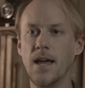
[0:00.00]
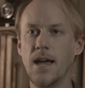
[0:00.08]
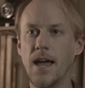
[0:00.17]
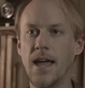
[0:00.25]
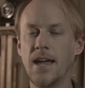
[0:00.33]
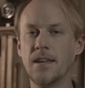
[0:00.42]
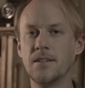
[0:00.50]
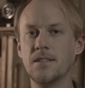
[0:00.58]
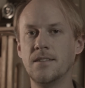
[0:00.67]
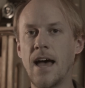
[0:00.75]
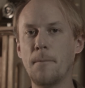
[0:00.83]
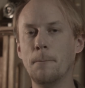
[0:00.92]
And
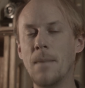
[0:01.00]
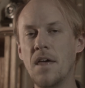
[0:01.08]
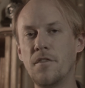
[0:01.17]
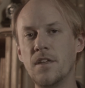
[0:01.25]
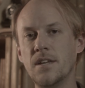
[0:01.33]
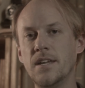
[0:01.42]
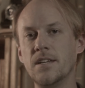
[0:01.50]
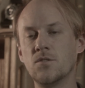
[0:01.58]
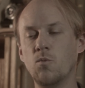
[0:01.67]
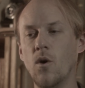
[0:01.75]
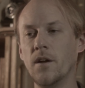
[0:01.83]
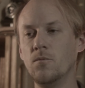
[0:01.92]
that method is
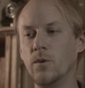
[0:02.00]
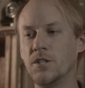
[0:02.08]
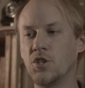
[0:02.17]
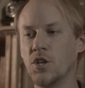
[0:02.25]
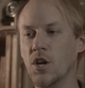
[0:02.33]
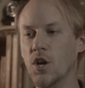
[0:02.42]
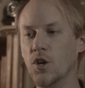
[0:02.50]
one which